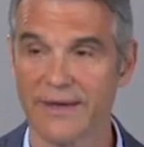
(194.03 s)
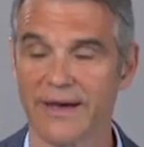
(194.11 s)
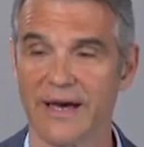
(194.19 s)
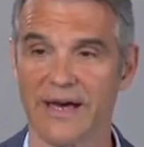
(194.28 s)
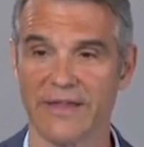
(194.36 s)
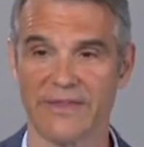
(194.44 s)

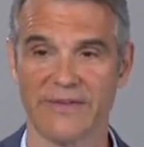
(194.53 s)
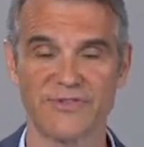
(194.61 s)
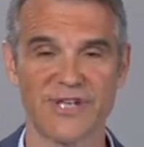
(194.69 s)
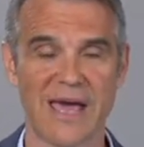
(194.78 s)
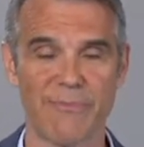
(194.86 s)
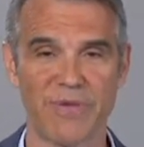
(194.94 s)
They've
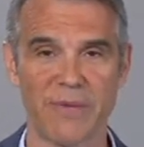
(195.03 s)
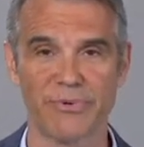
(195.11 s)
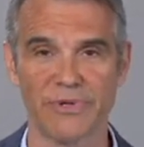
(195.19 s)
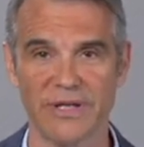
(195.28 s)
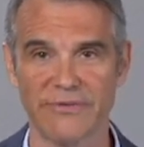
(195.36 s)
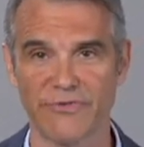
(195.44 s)
tapped
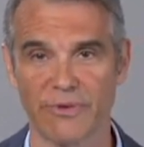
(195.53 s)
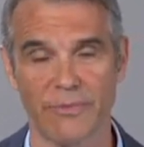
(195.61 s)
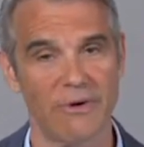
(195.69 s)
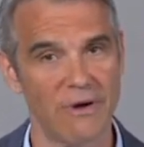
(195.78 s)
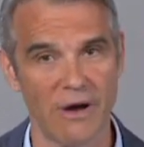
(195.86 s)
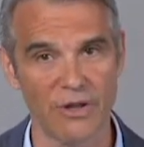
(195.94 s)
people in from
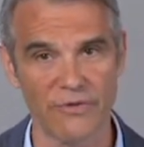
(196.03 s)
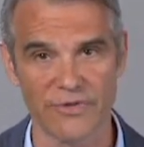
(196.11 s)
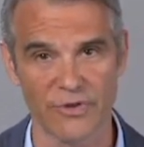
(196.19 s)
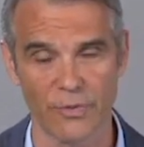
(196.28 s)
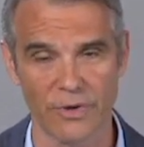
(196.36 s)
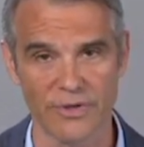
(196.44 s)
all over
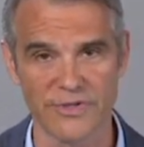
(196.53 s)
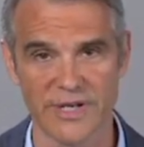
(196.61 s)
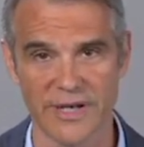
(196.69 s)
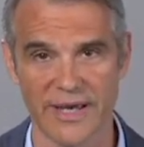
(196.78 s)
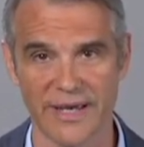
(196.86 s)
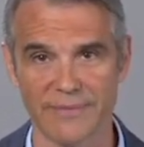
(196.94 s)
the world
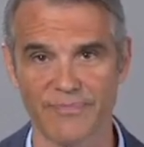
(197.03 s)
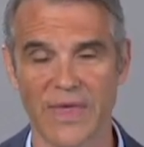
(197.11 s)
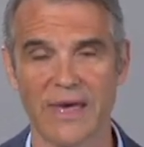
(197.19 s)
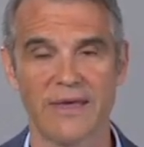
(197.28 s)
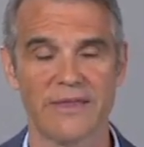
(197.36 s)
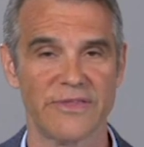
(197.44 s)
today.
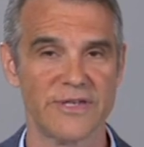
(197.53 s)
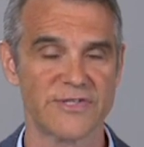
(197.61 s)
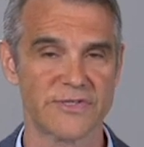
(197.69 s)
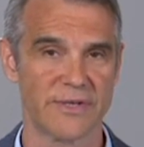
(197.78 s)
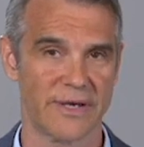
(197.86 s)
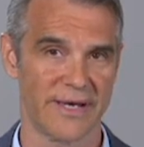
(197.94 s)

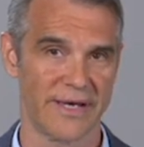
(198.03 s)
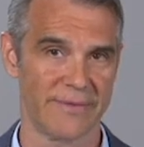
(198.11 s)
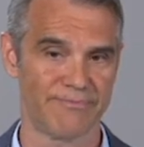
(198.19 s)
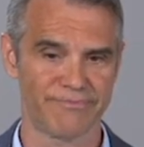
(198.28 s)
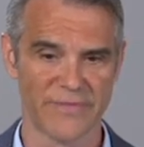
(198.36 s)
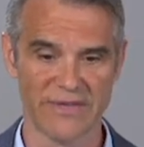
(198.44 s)
This
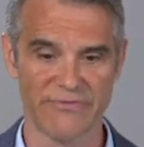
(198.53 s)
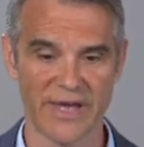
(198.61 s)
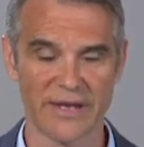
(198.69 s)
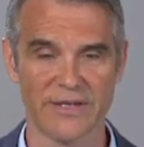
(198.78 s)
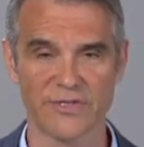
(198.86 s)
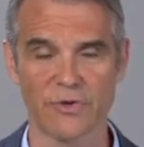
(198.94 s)

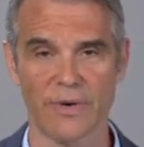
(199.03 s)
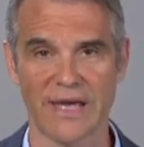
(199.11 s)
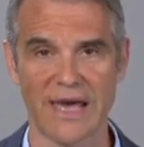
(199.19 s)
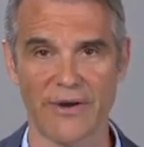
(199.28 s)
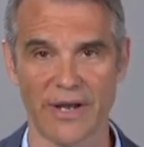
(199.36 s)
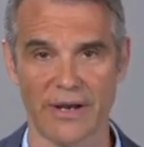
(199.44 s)
event is going
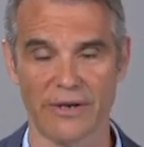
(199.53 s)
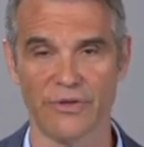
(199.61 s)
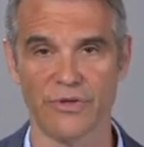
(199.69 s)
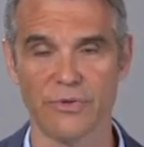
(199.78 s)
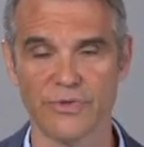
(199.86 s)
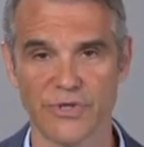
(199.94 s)
out
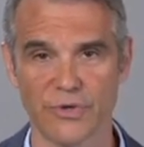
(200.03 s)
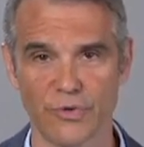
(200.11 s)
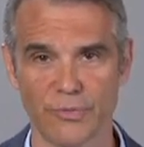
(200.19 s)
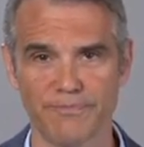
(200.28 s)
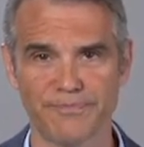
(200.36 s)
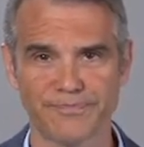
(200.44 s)
on
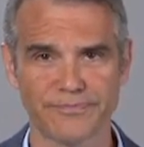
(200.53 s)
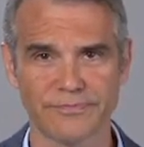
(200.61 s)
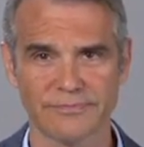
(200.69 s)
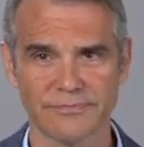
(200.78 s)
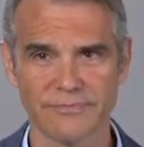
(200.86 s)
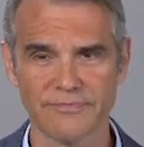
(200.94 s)
YouTube,
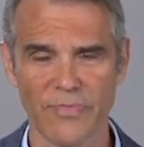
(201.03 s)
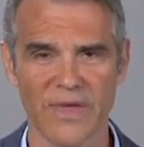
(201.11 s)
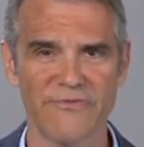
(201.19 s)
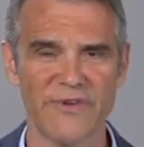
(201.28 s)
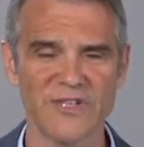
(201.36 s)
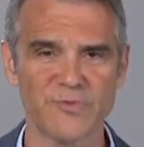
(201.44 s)

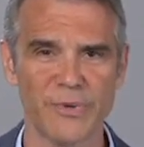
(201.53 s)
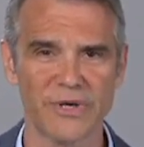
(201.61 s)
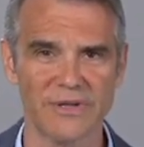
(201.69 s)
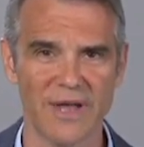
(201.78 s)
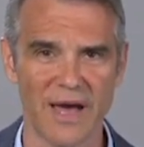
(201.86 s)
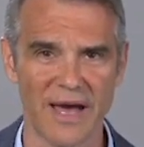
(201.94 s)

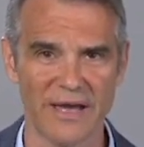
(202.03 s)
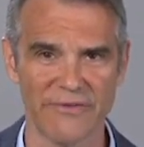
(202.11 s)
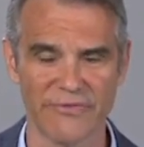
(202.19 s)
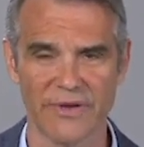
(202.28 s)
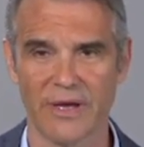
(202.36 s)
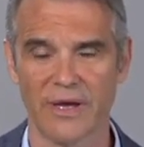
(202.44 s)
Facebook
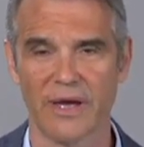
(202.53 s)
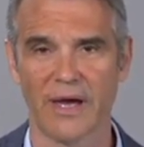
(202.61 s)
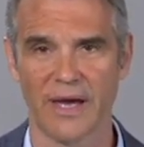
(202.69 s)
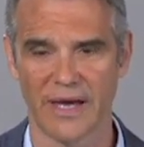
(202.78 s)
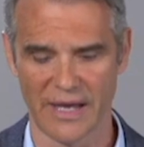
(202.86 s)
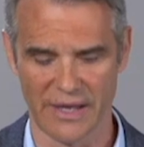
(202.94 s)
Live.
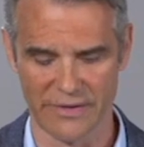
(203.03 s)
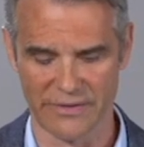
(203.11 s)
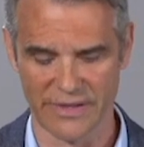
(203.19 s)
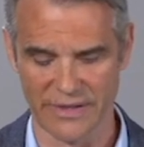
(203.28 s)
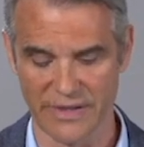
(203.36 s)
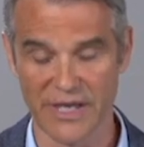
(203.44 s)

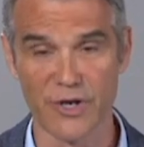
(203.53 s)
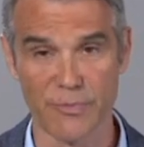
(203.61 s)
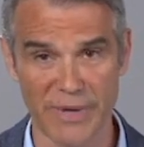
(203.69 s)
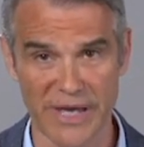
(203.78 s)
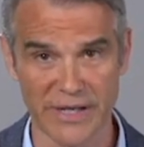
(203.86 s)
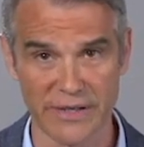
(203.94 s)
The
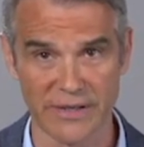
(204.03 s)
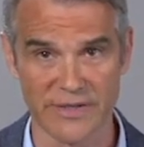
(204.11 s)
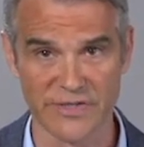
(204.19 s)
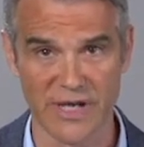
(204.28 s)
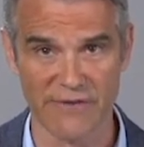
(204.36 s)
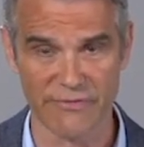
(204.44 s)
Independent
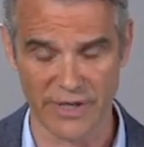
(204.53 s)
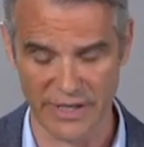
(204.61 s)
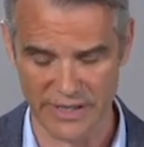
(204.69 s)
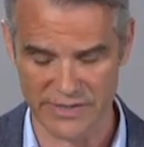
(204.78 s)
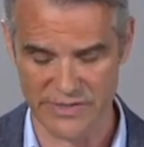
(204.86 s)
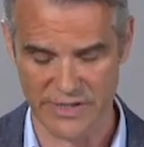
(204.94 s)
is covering
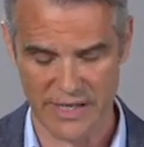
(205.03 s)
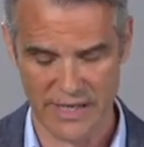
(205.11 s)
it.